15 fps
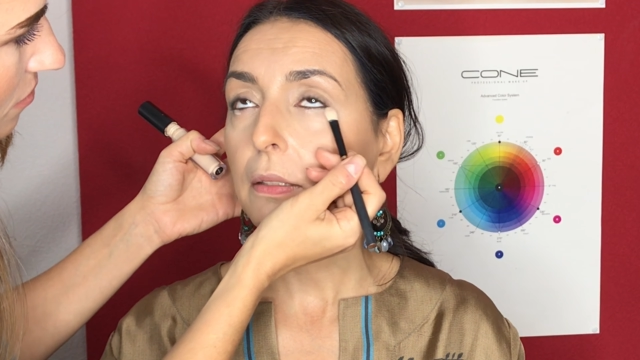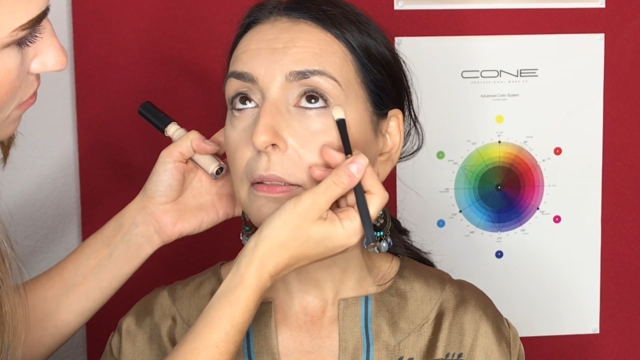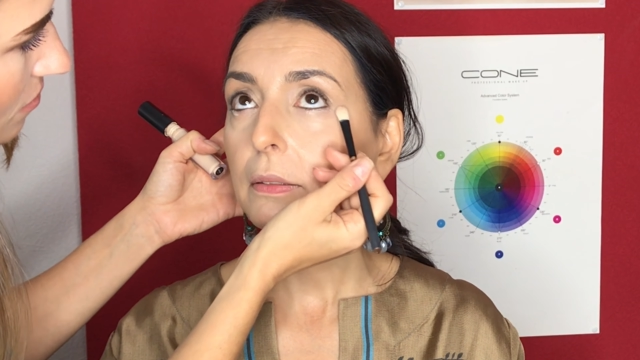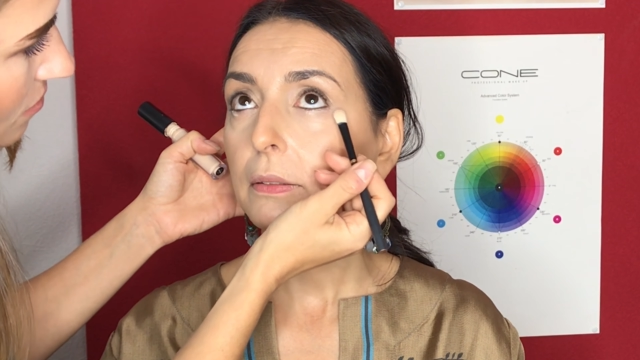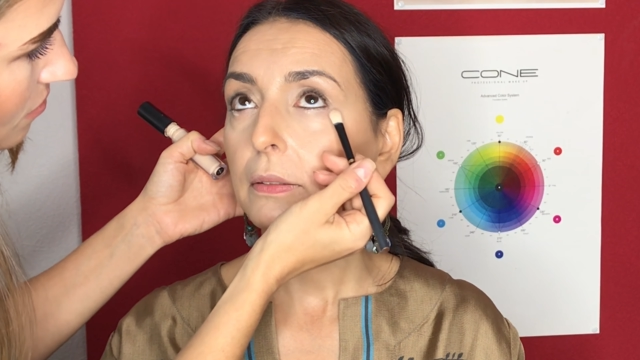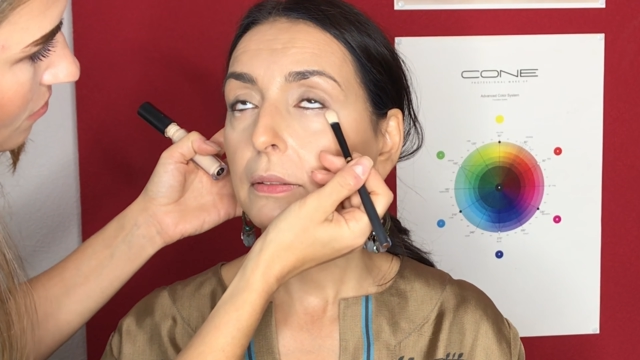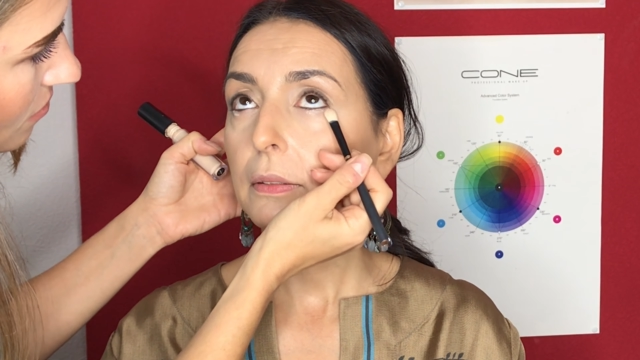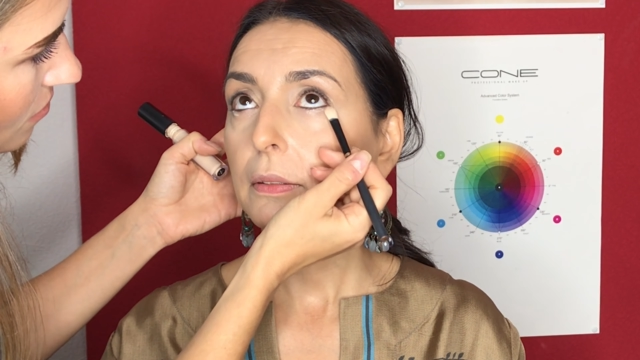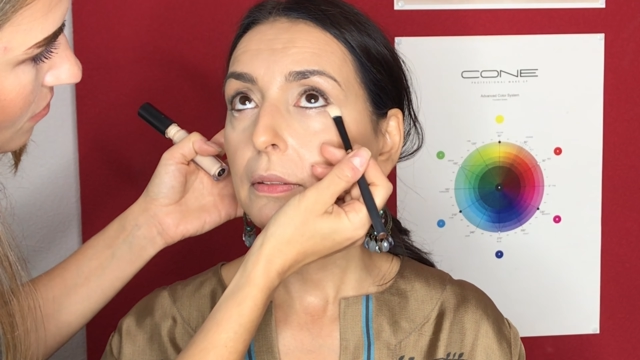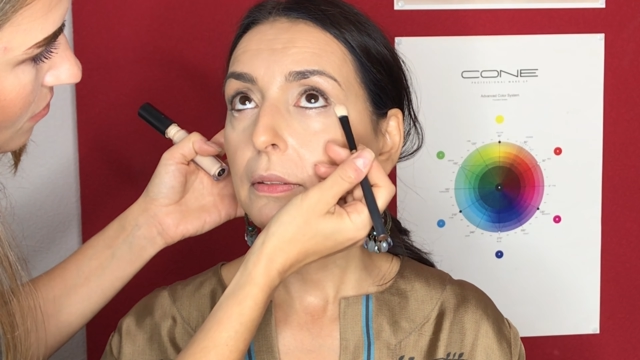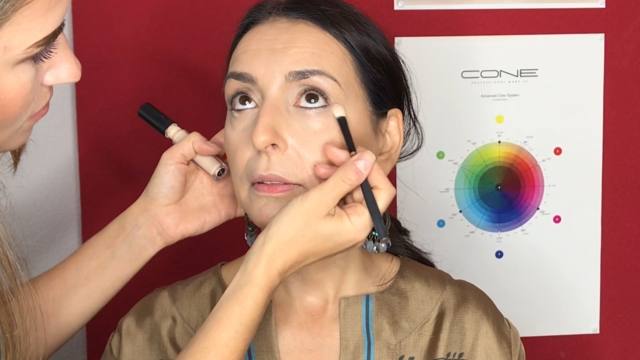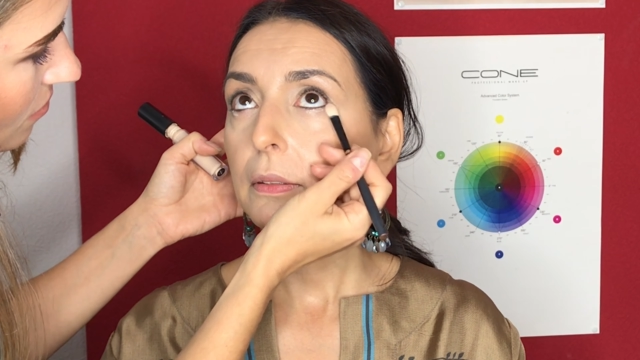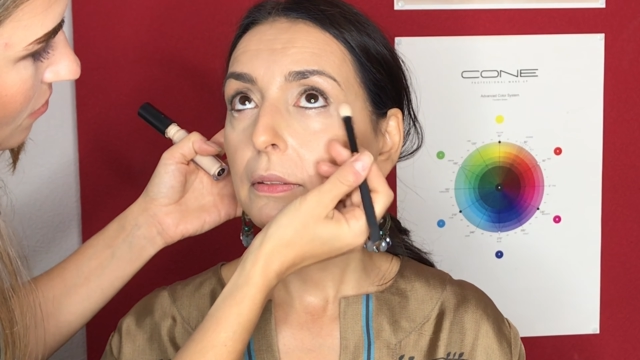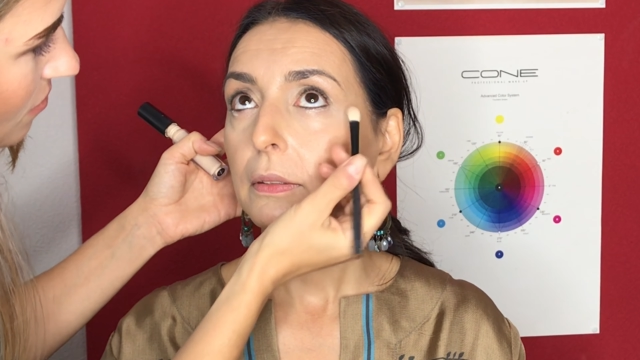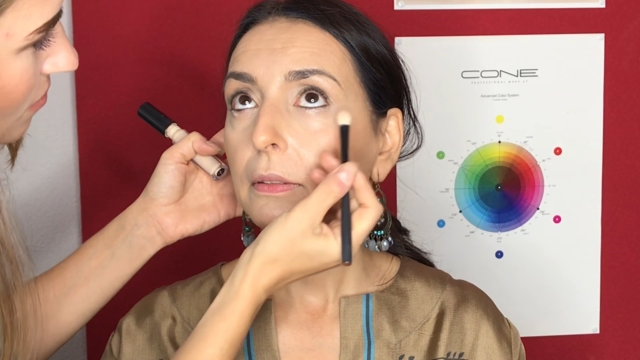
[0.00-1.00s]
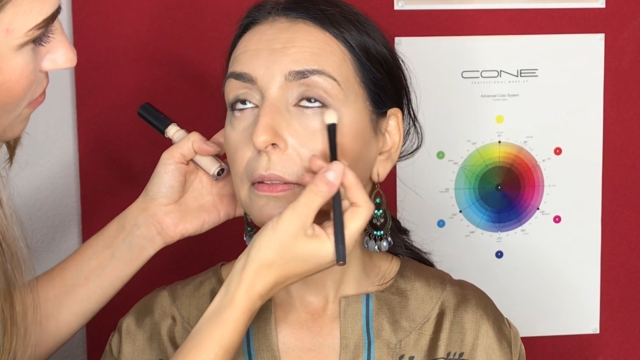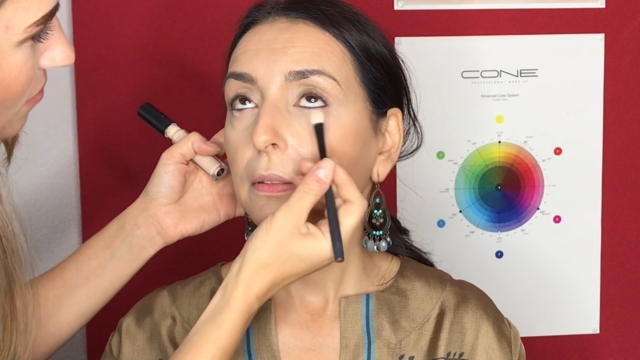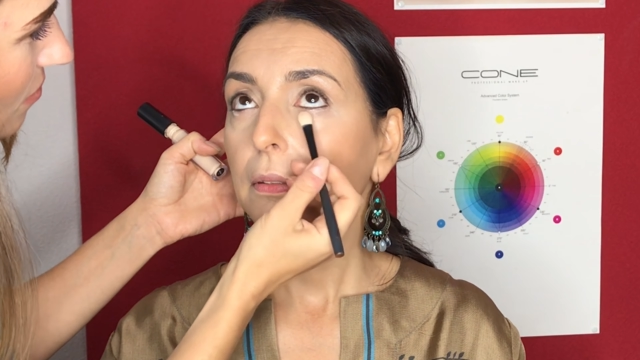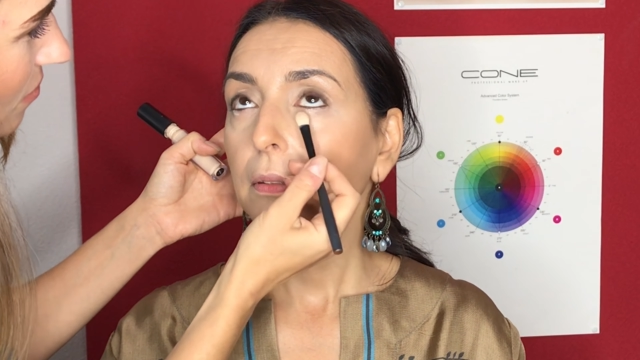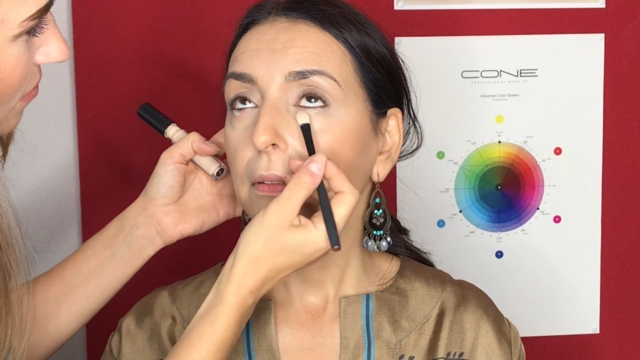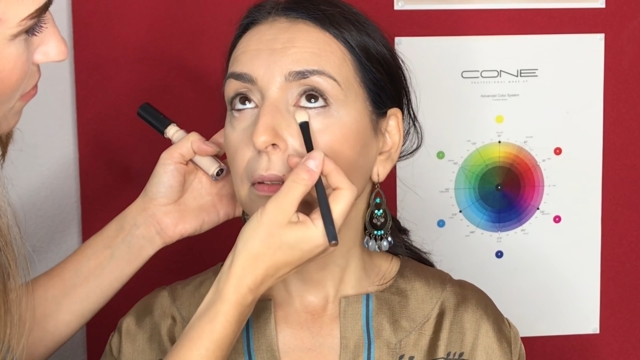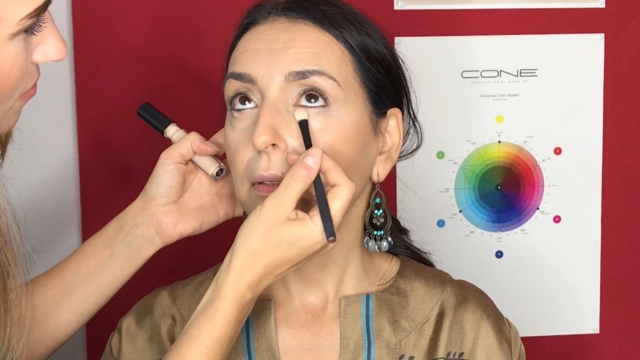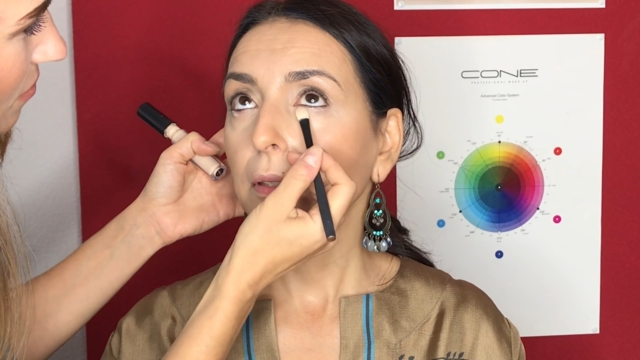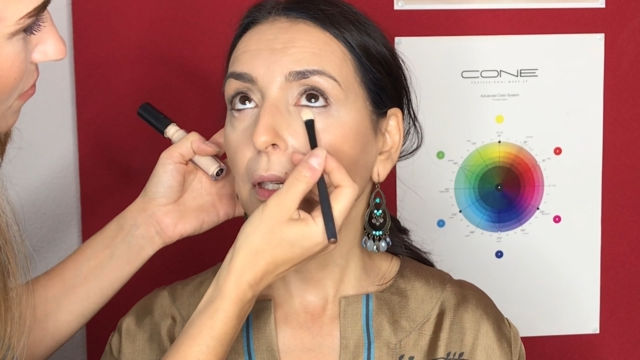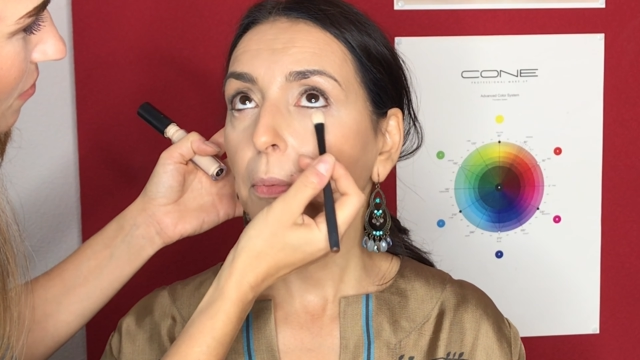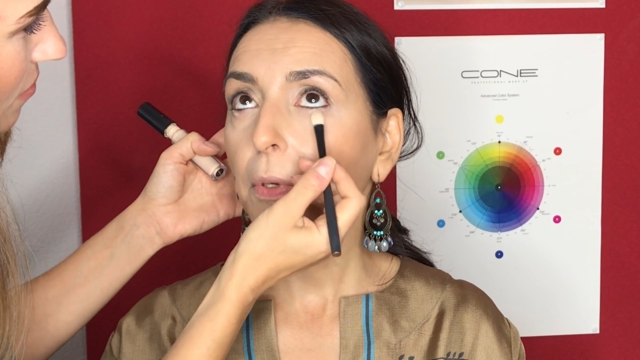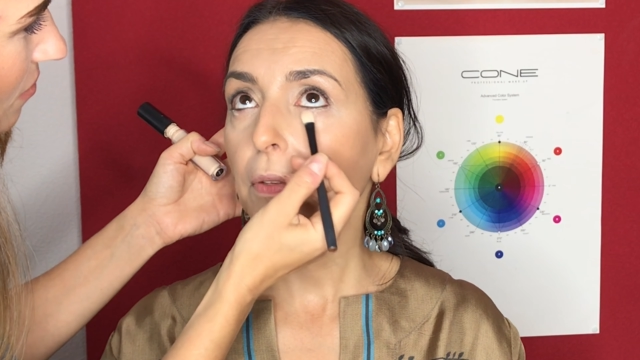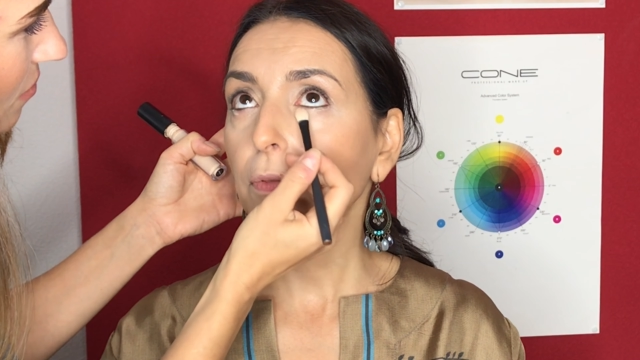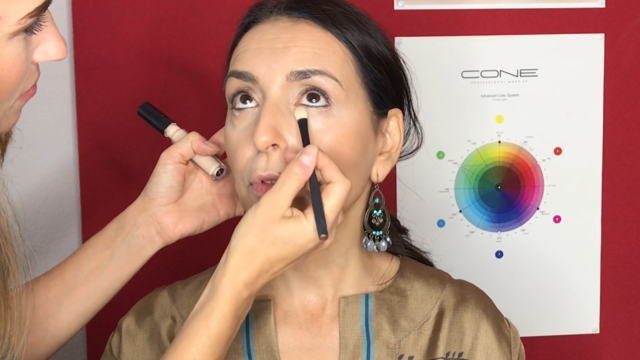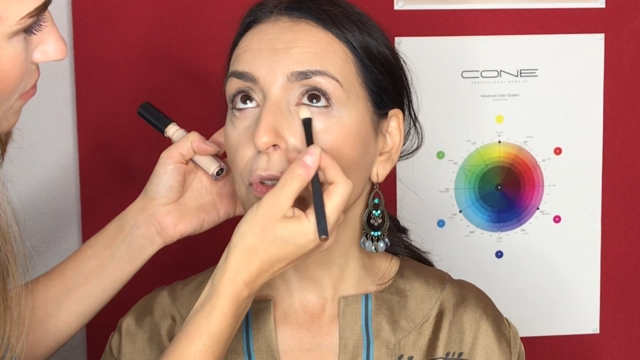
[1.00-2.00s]
lids to be
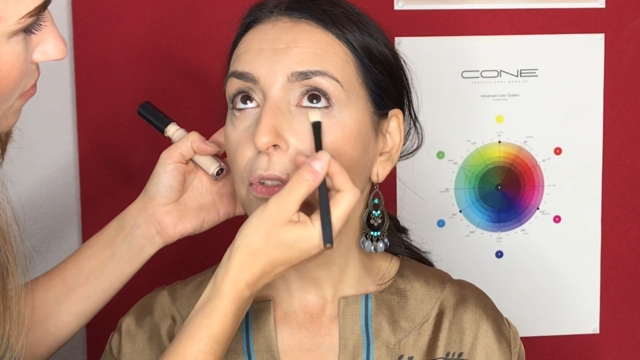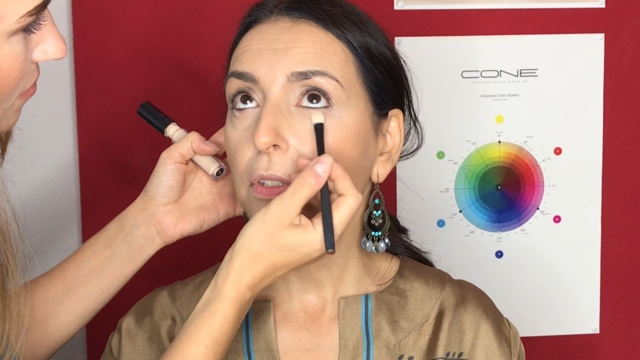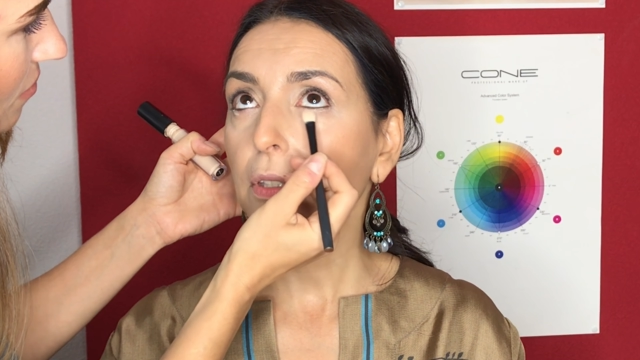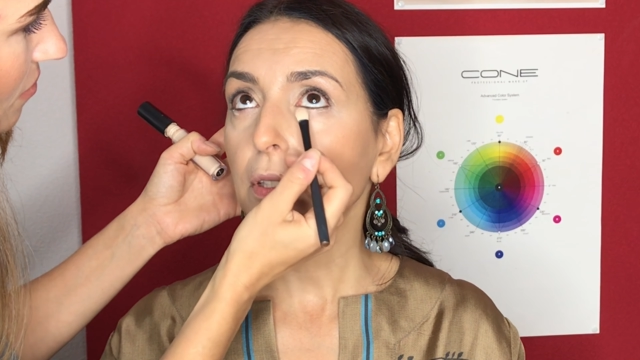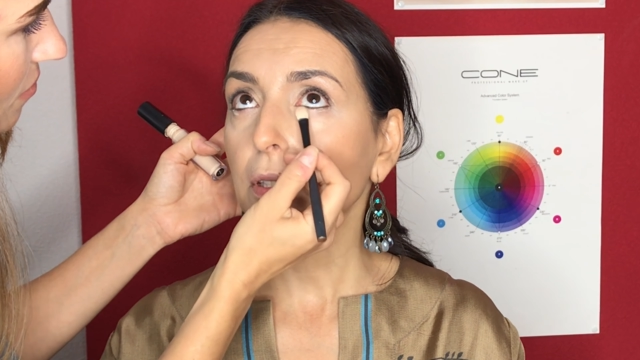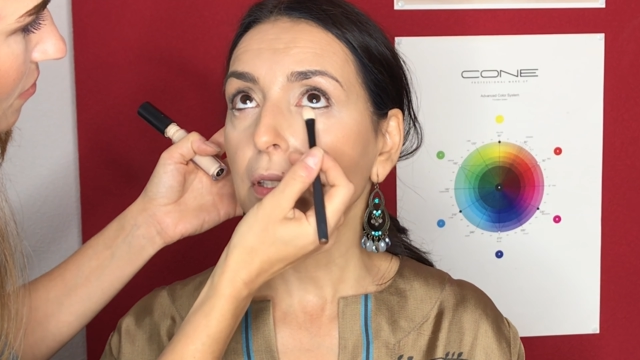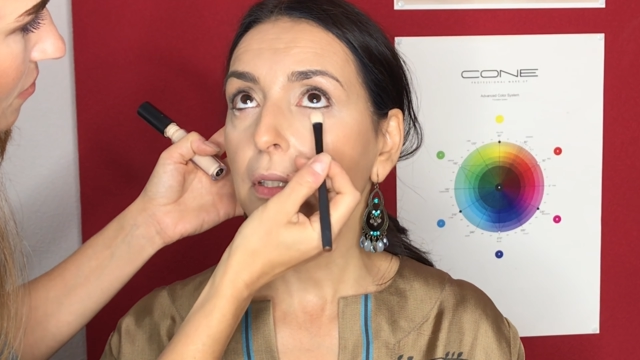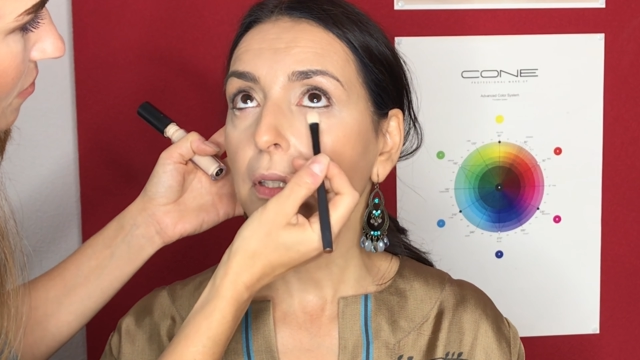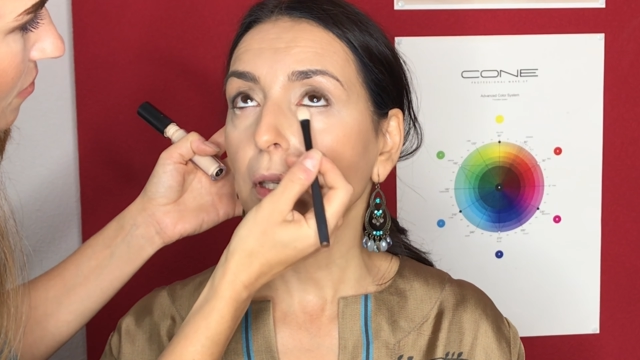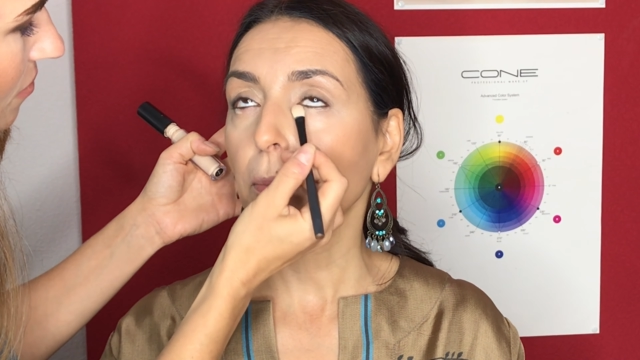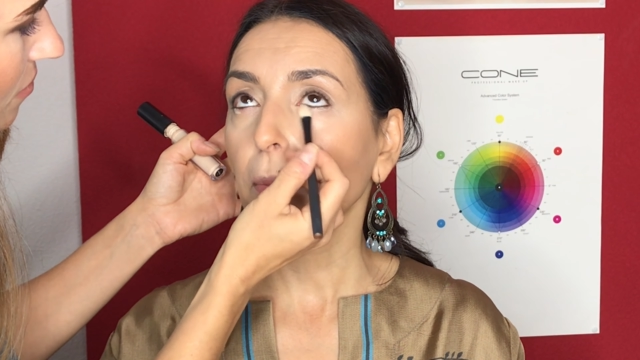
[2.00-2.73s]
sure that